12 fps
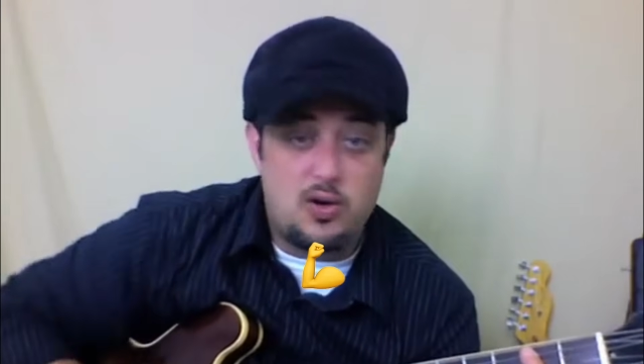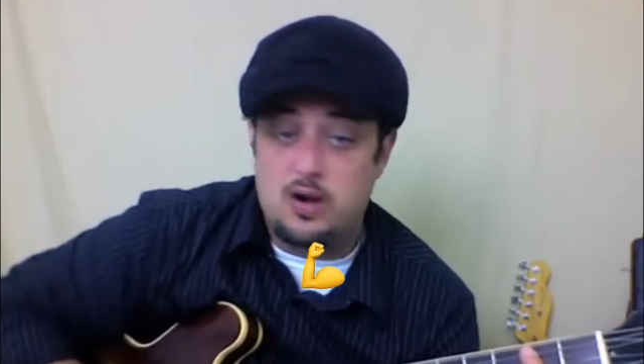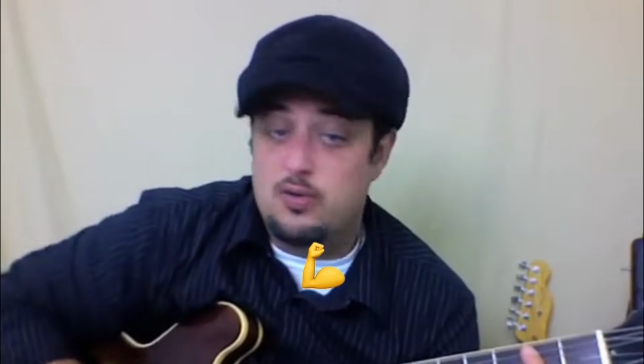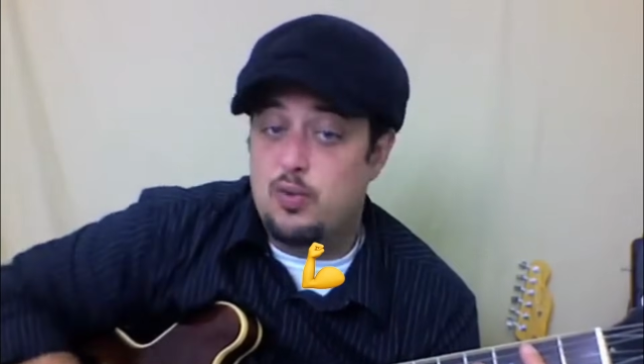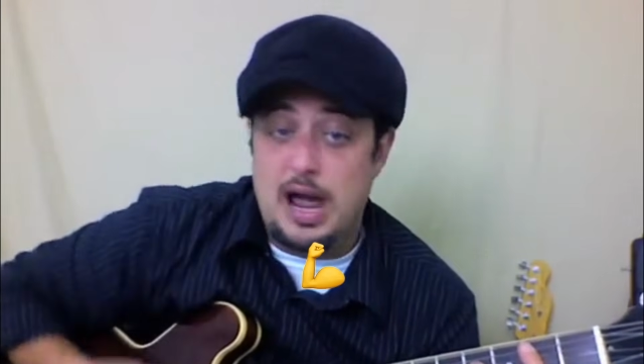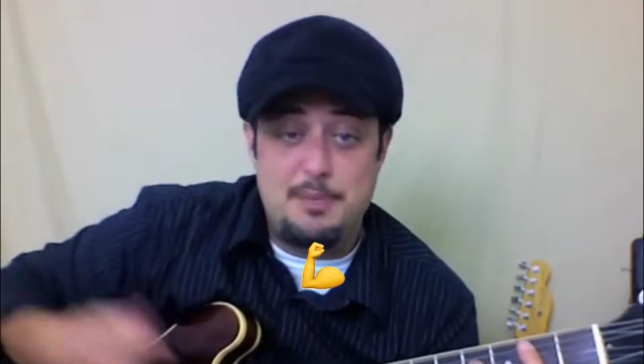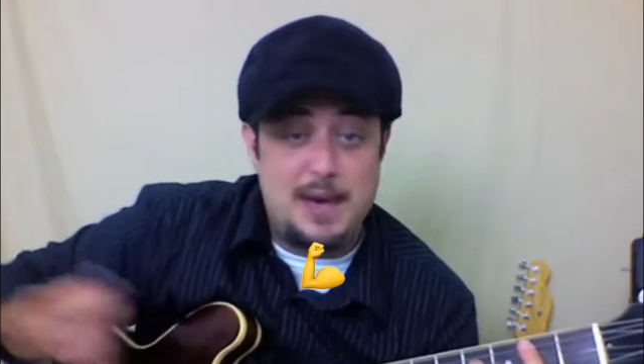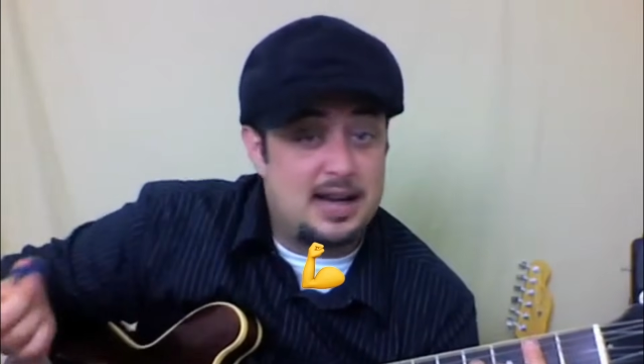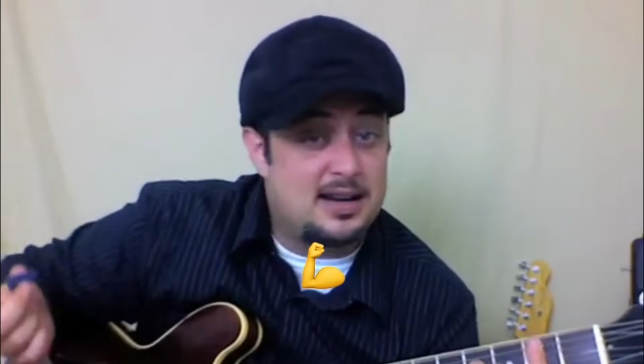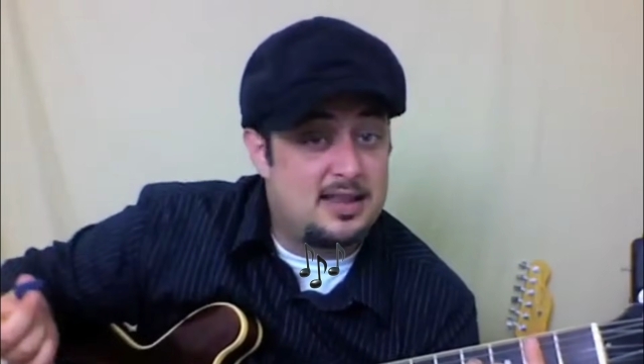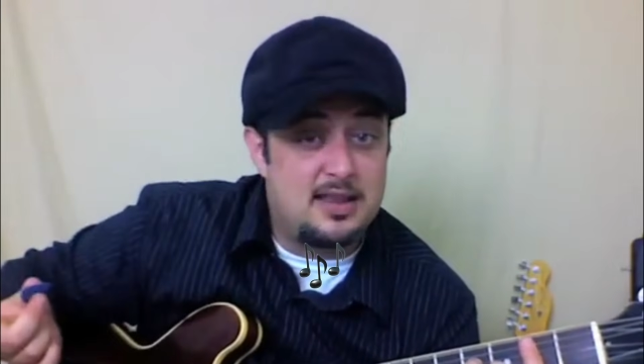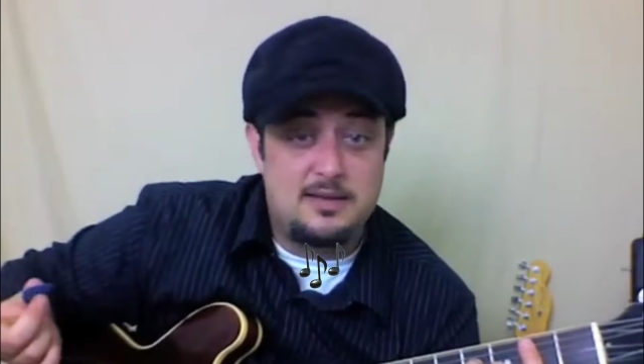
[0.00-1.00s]
chord right
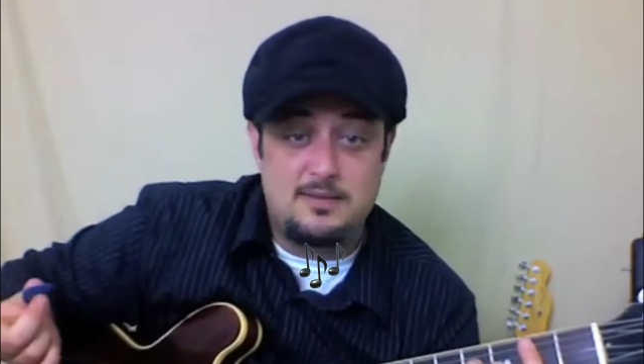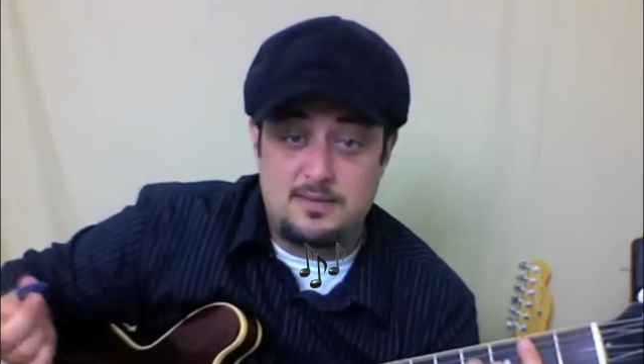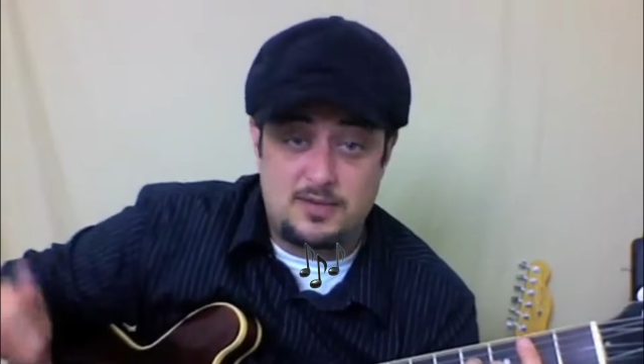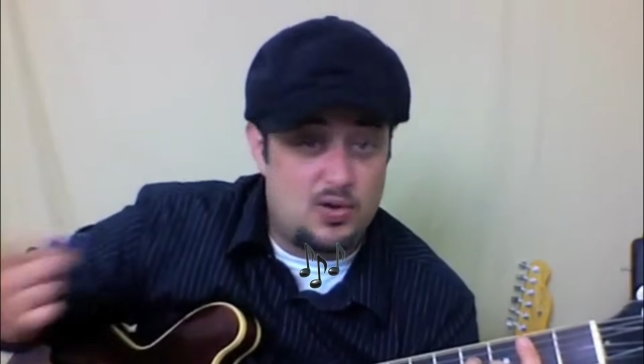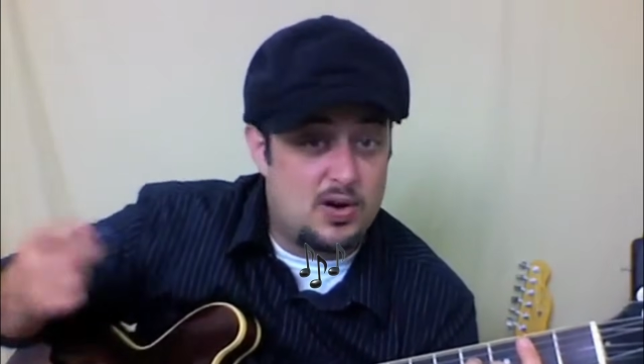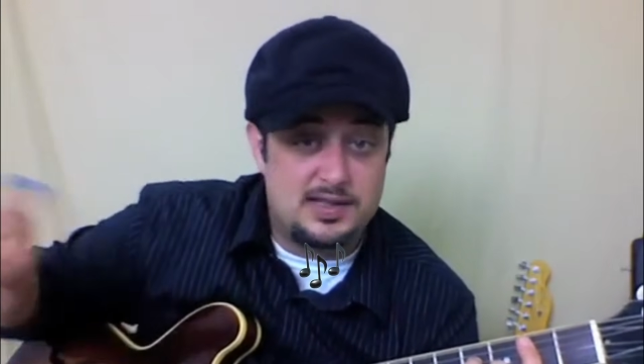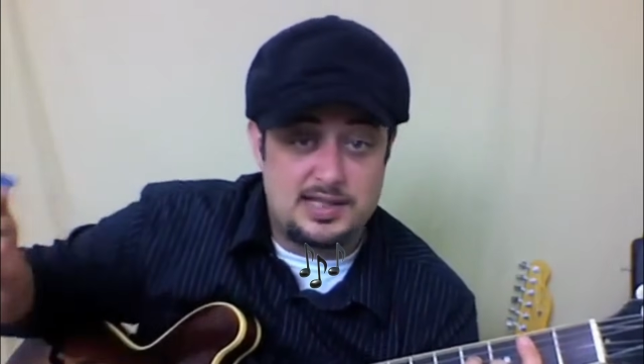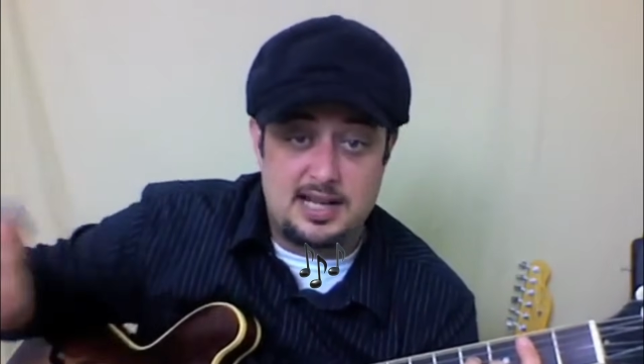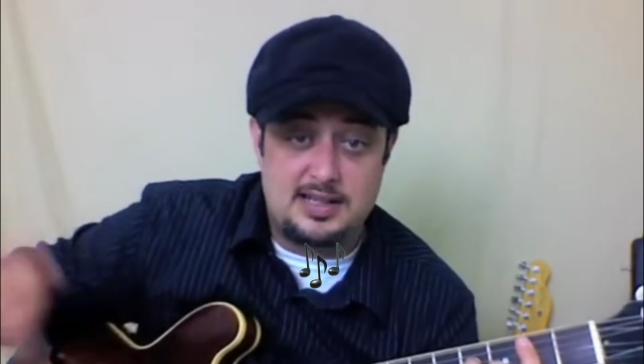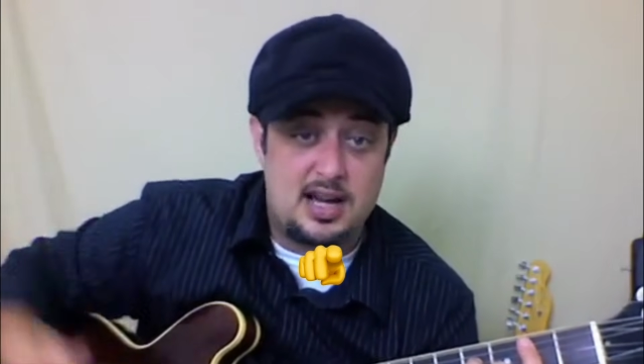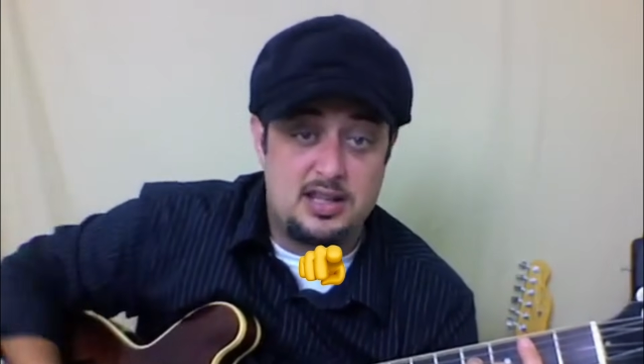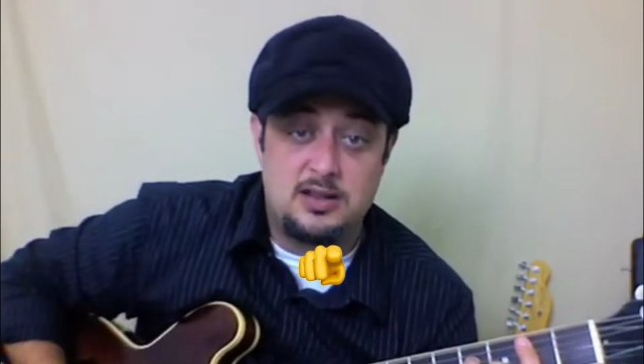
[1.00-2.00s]
back into the chorus that
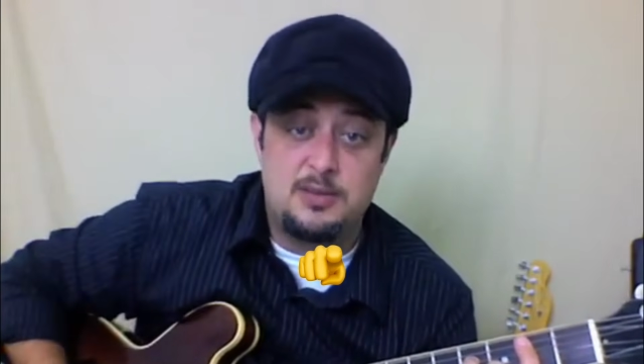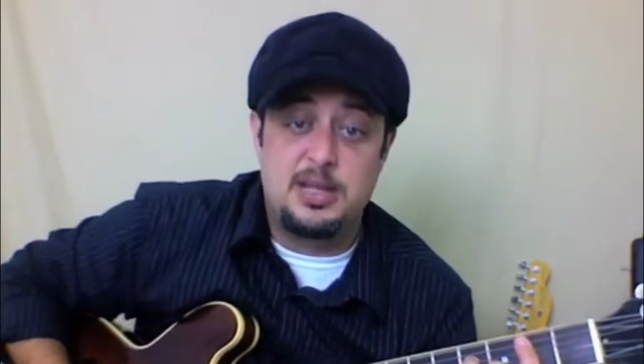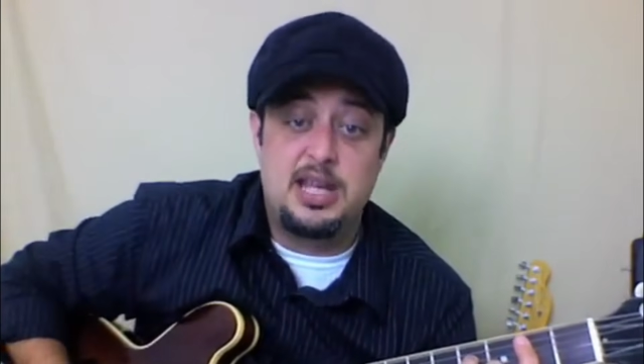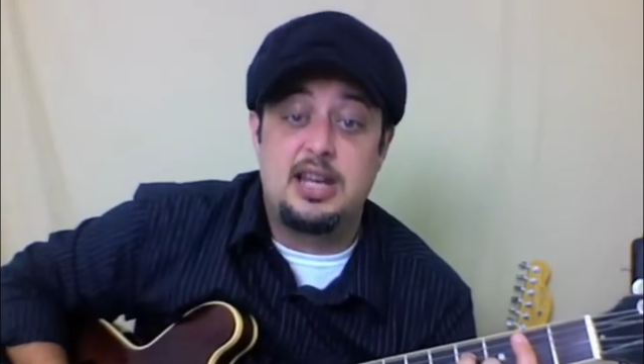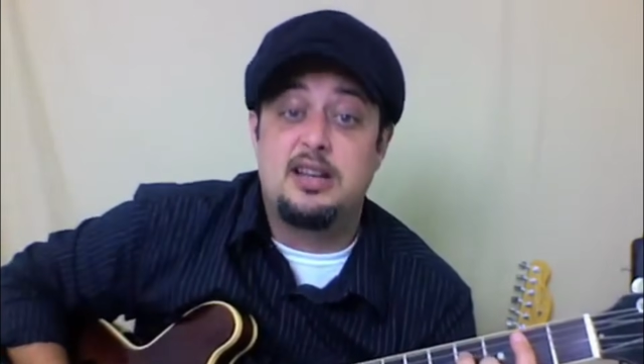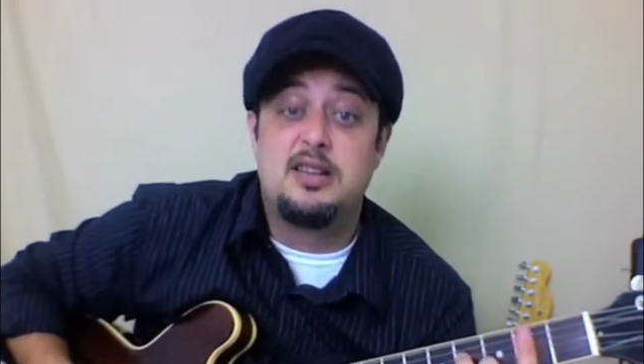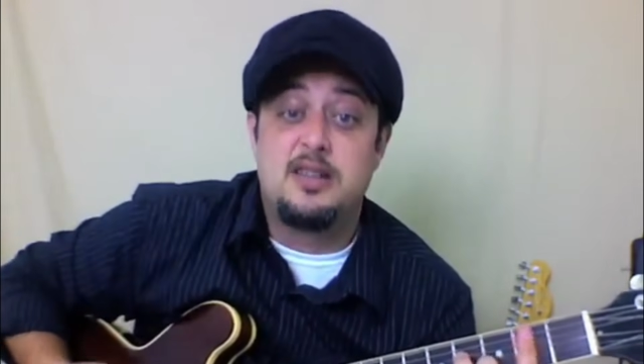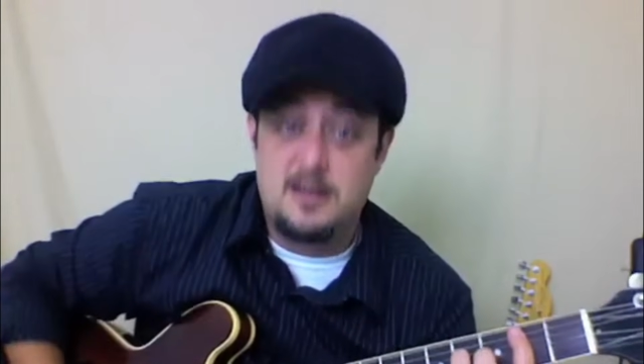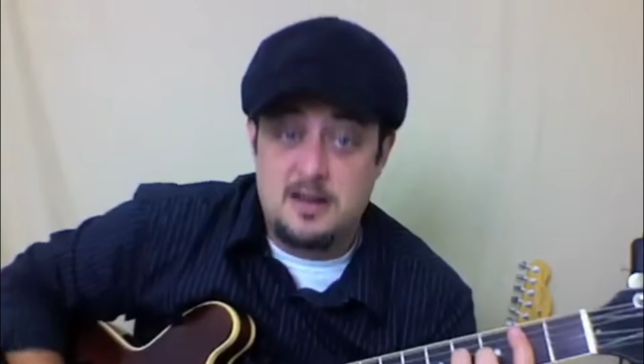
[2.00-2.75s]
I taught you in the beginning.